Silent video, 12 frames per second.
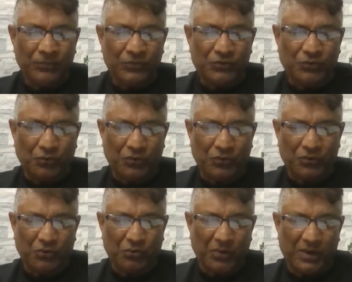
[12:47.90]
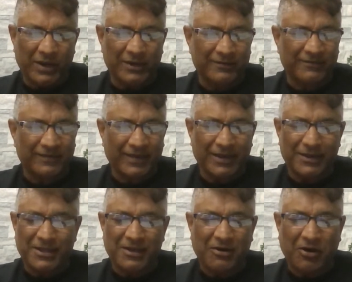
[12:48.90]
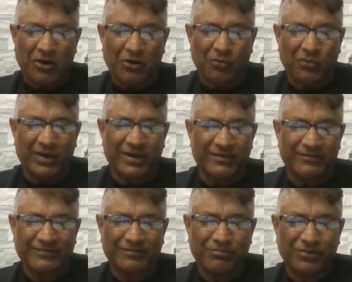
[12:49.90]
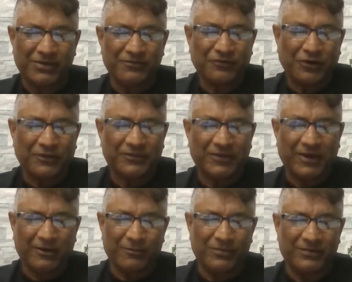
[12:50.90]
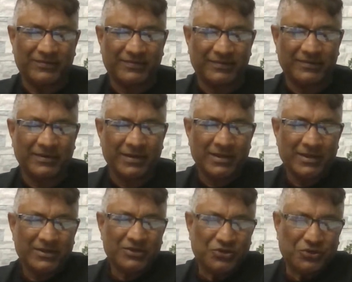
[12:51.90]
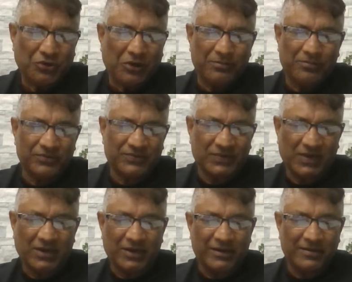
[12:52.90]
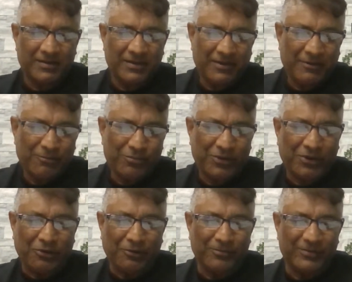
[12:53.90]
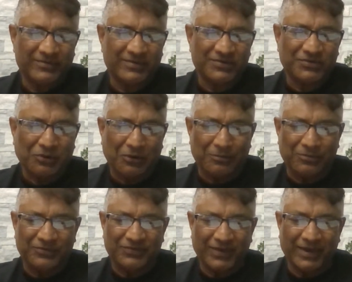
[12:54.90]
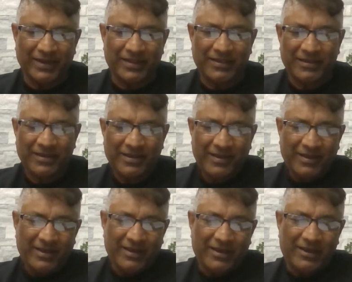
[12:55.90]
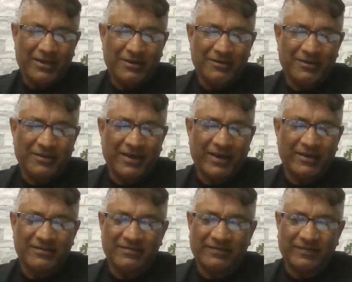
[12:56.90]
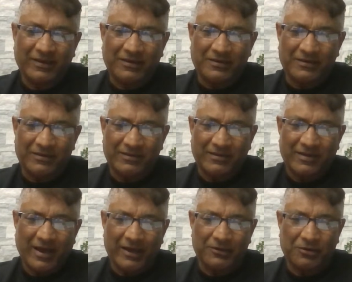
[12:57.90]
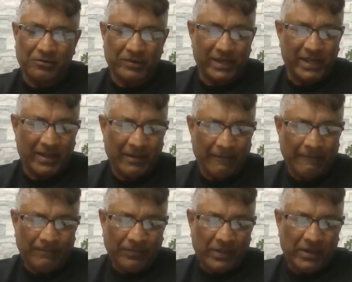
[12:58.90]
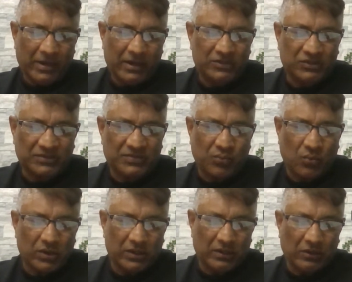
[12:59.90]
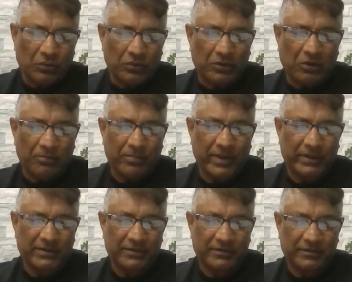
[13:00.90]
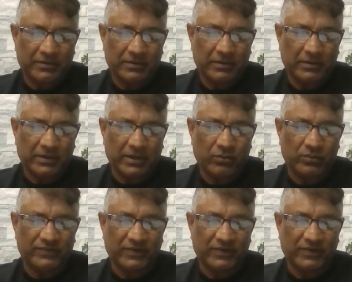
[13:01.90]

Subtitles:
Toyota wise, any car wise, please contact Mr. Sean Passad. Pick up Mr. Sean Passad. In the 9-second category, just one lone competitor that was